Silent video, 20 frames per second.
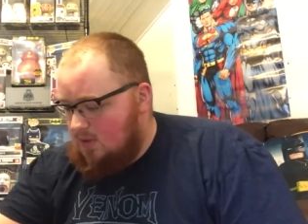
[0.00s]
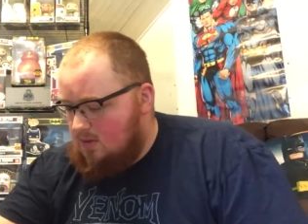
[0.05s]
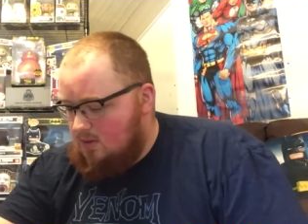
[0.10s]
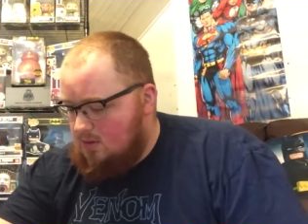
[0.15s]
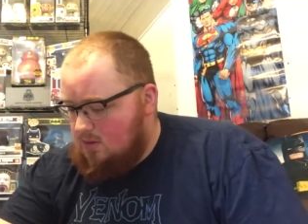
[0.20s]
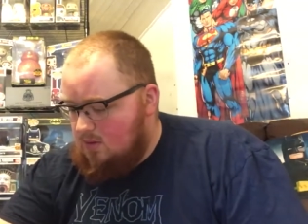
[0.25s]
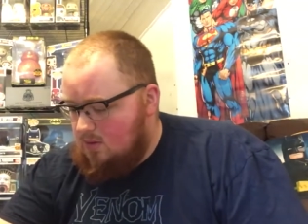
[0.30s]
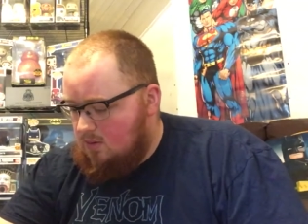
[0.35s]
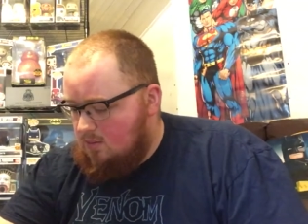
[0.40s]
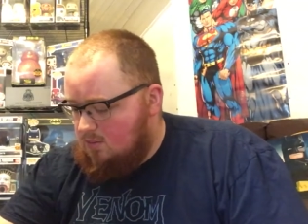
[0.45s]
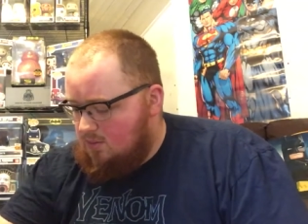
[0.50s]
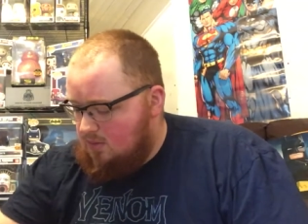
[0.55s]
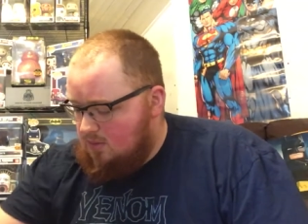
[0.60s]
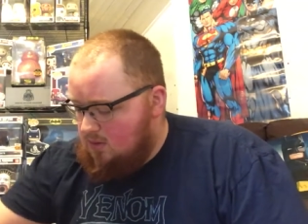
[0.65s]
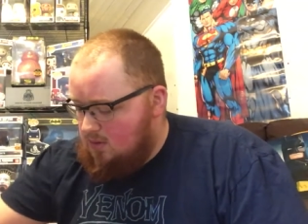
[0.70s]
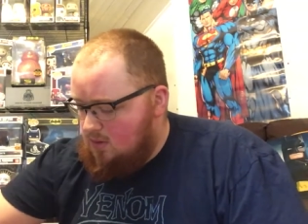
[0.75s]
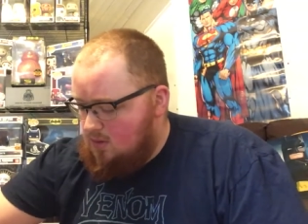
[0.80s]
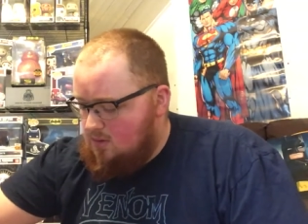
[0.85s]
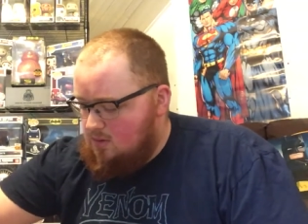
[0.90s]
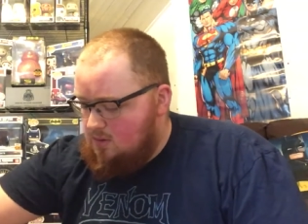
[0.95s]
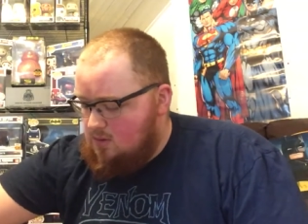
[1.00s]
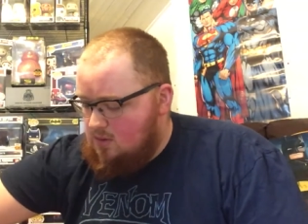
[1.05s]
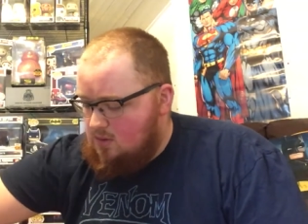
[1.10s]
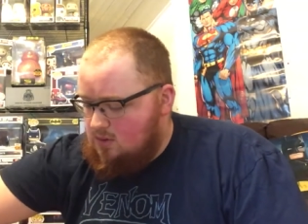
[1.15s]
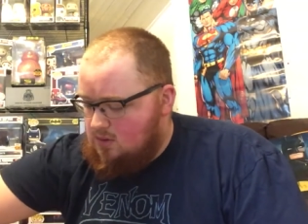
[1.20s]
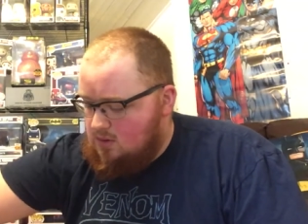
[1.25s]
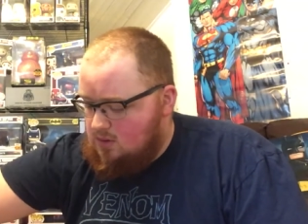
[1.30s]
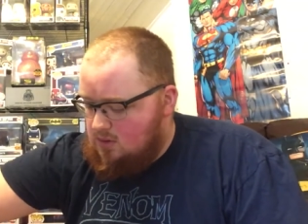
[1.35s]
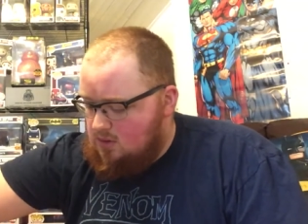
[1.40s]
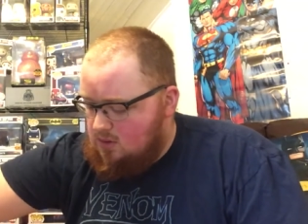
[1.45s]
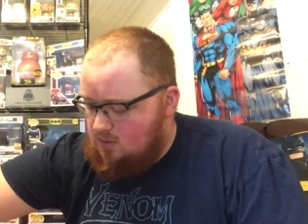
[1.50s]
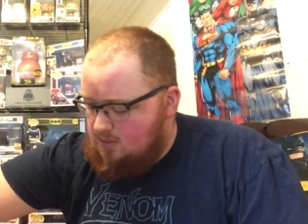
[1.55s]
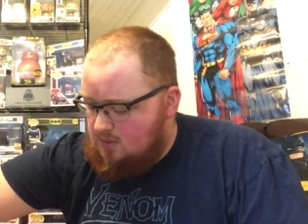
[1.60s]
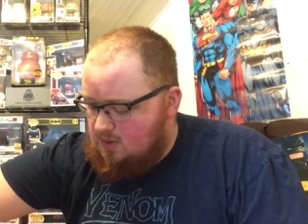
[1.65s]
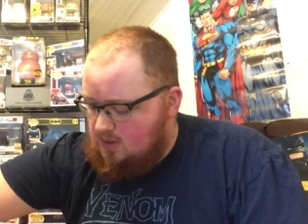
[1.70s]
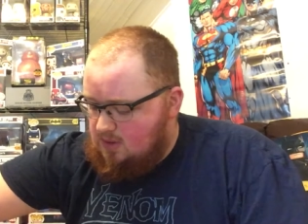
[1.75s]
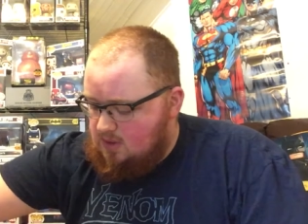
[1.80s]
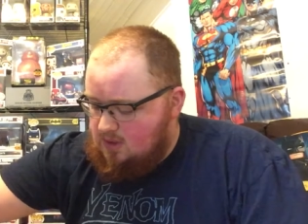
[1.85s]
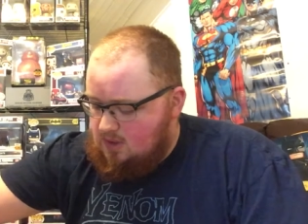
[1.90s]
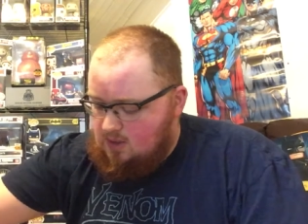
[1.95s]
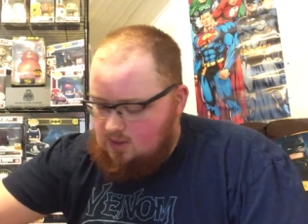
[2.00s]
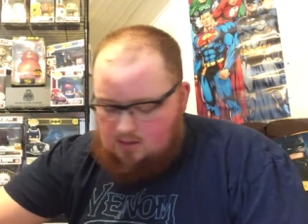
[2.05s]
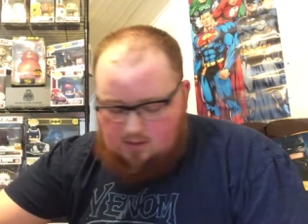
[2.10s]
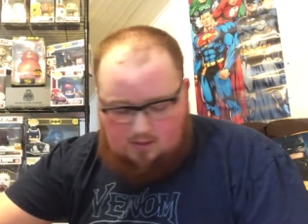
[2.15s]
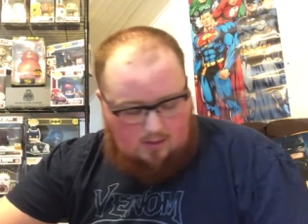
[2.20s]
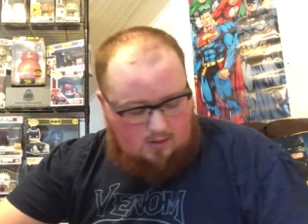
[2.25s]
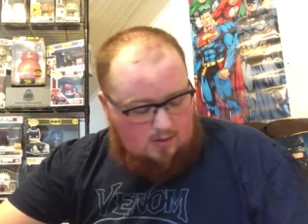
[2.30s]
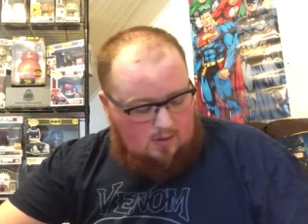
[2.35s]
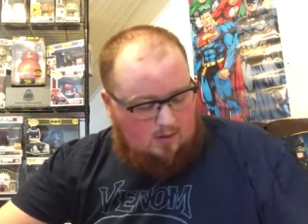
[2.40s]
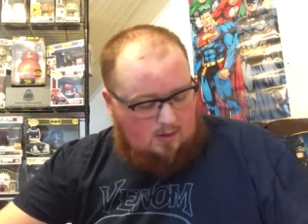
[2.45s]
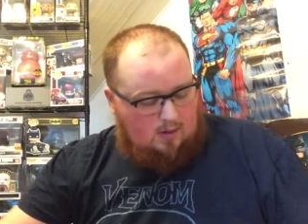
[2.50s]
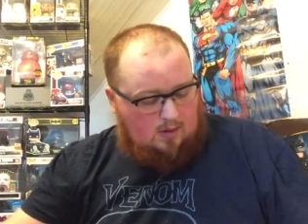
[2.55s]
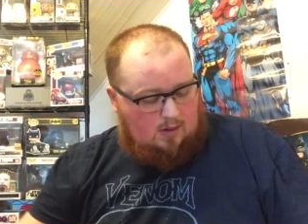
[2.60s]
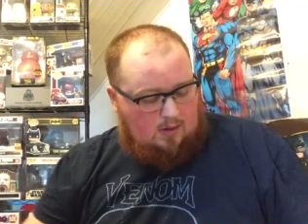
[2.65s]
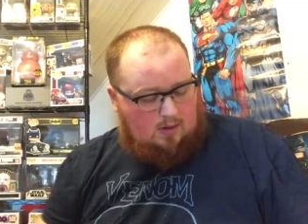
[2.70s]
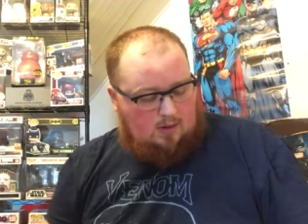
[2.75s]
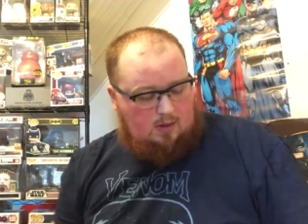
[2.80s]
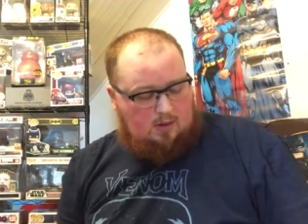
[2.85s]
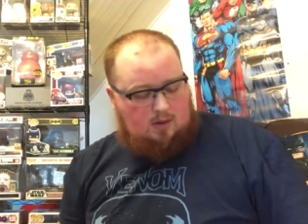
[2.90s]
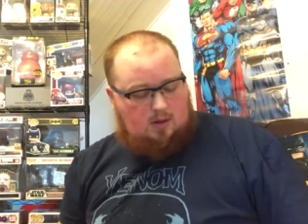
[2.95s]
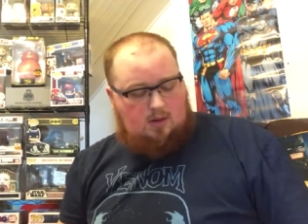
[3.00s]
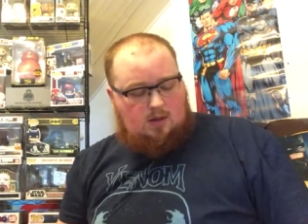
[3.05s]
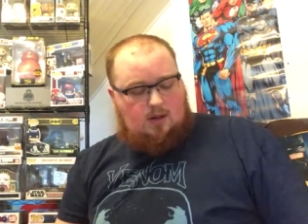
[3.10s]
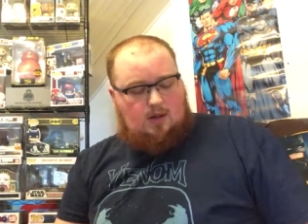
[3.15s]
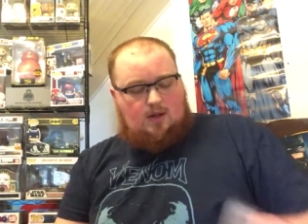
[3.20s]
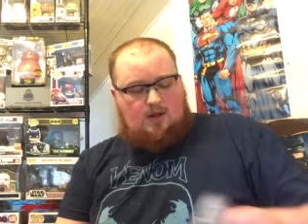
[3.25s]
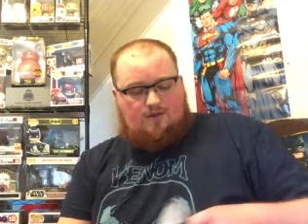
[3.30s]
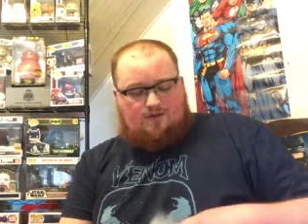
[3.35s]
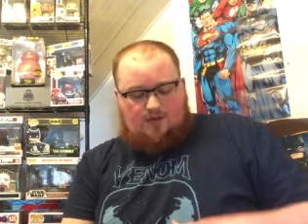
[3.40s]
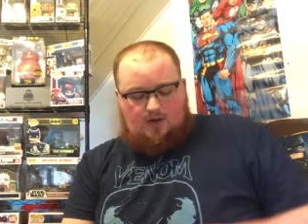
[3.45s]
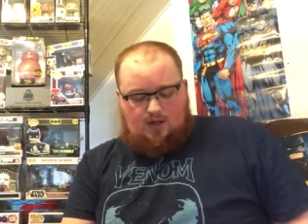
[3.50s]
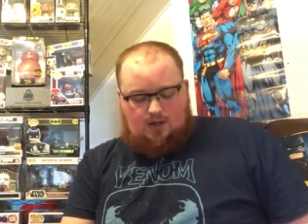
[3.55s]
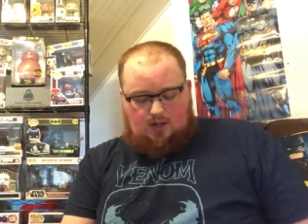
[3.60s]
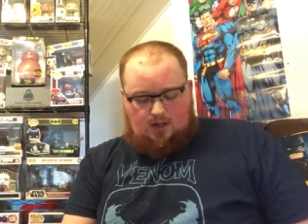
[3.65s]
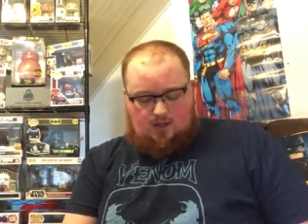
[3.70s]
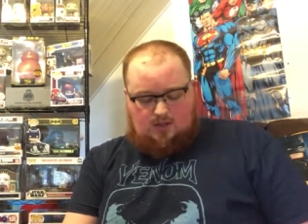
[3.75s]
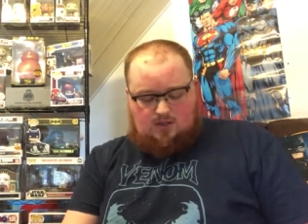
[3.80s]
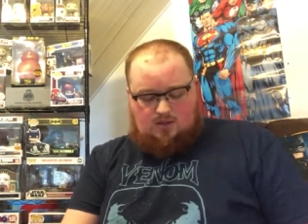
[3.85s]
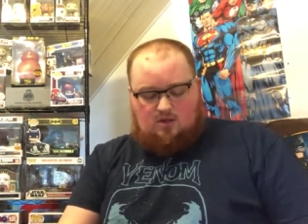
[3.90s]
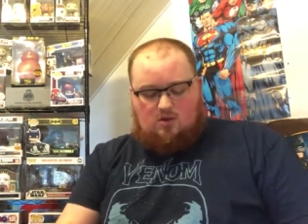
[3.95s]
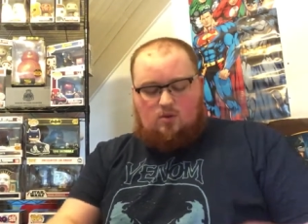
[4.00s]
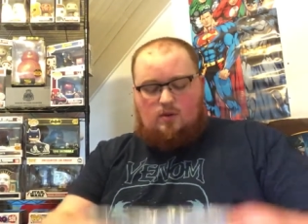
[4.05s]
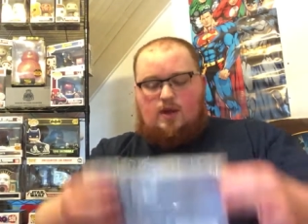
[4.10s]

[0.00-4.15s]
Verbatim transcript: Just going to put those on top of there. And then the final item you'll